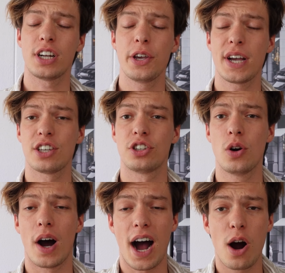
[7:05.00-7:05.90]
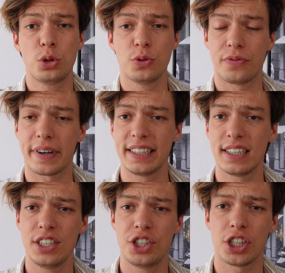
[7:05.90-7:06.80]
now you guys know how to find the
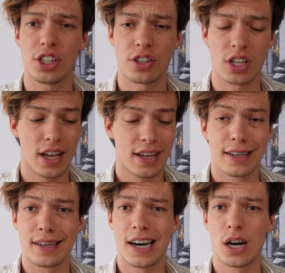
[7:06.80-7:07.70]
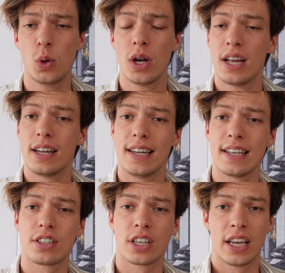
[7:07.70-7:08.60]
niches. Now
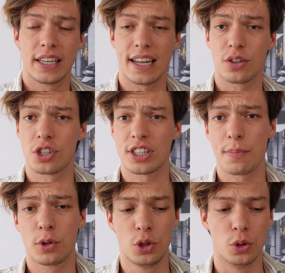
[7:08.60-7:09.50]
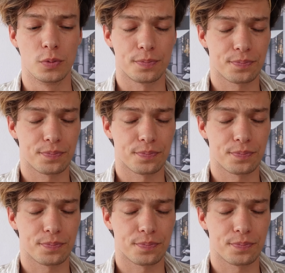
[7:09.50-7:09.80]
let's get to step 2.